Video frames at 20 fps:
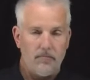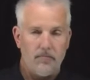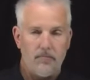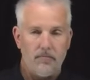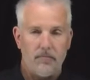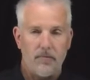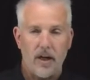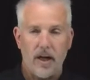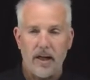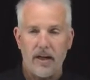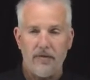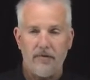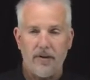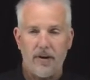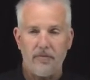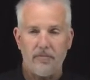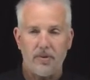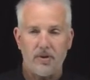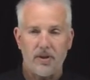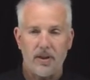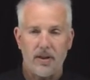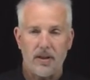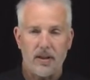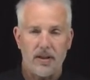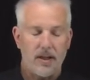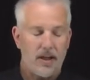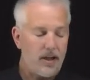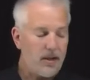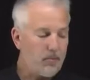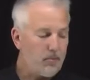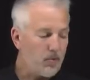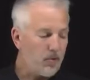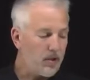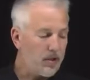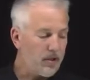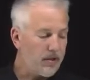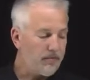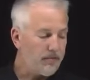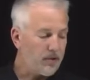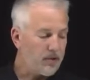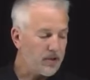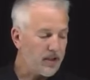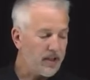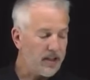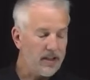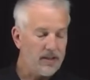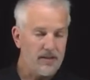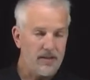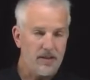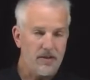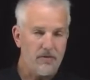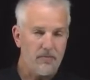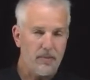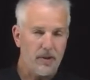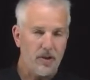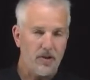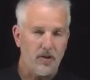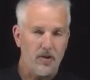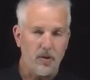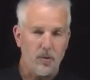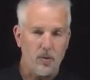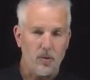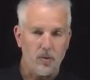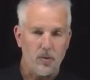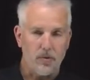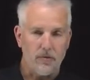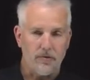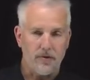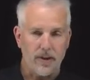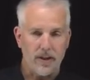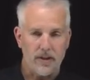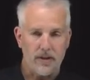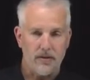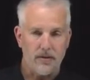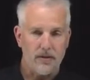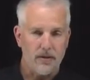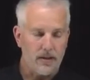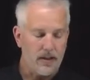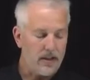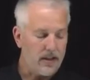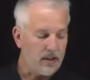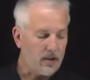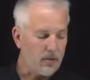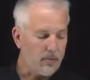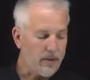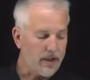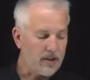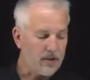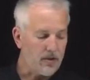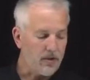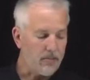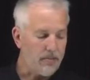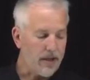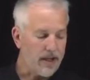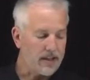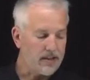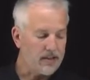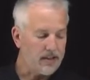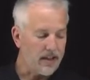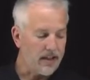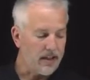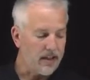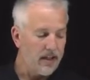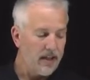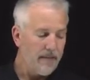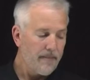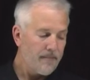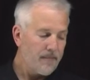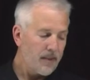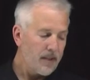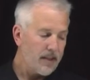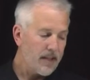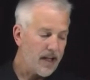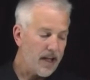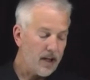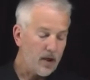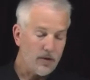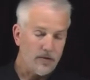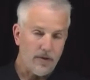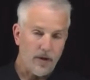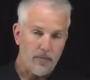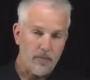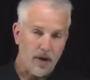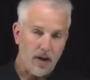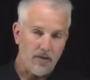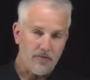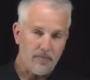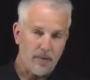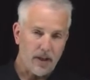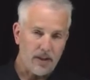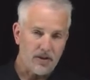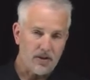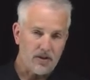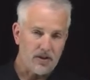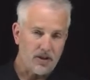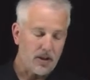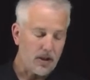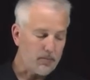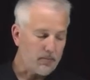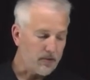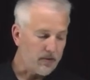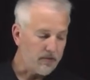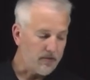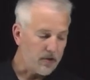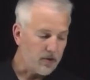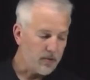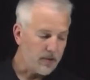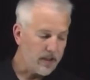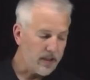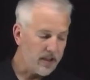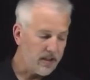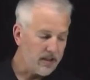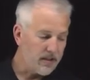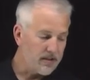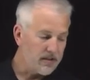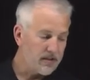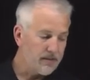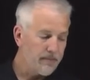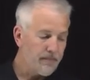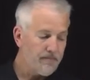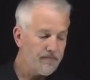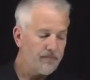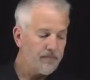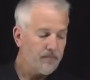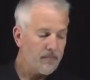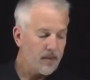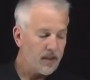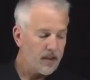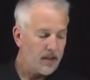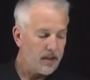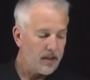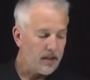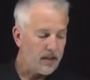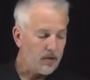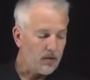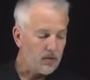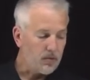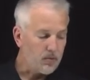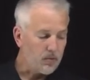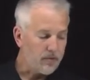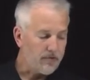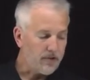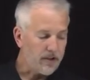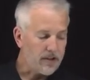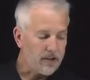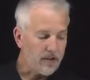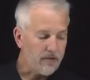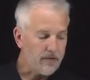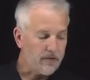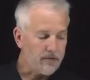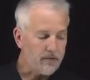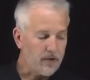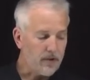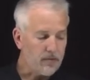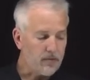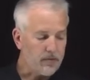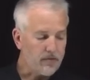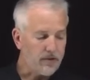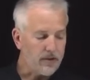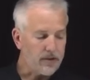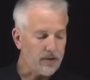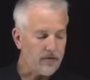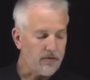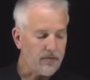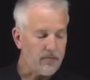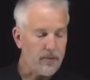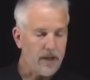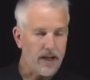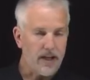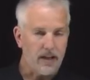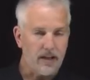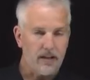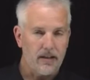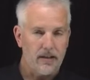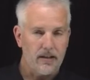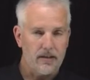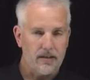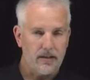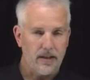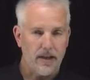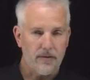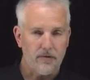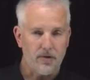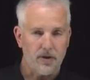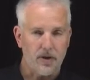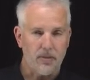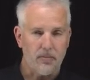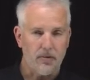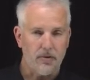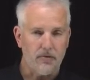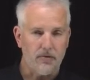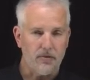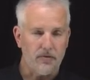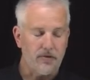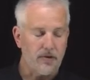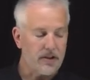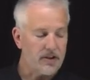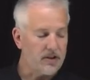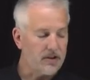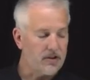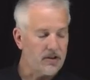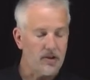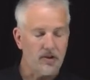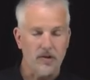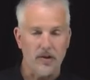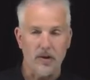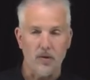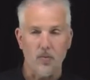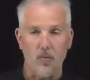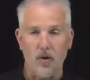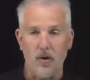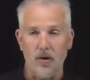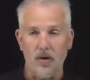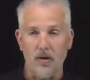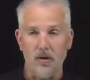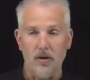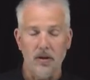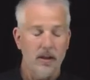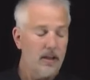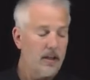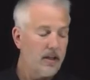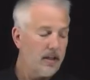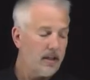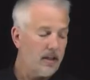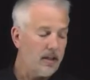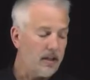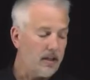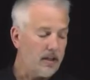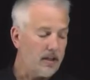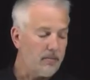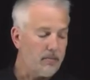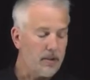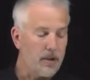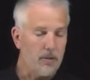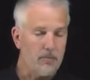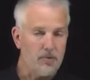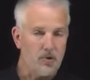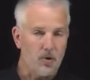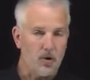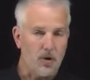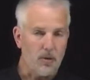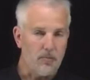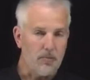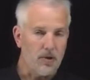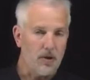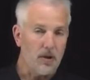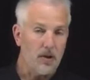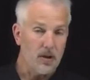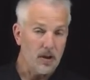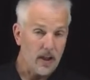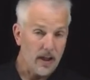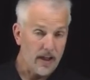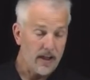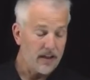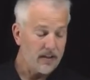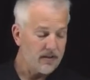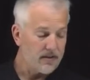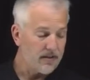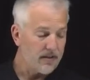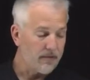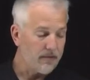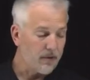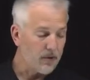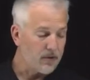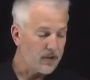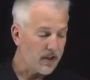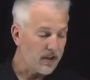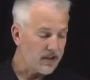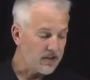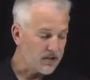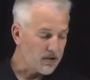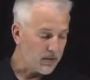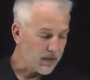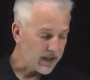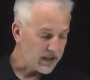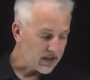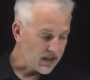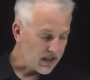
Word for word: 95% of the time when a photon hits this mirror, it'll reflect and go back to the backside. Now if I'm off by just a couple of degrees, it'll reflect off the front, reflect off the back. After a couple of reflections, it'll hit a wall uh, and be absorbed unless the photon is directed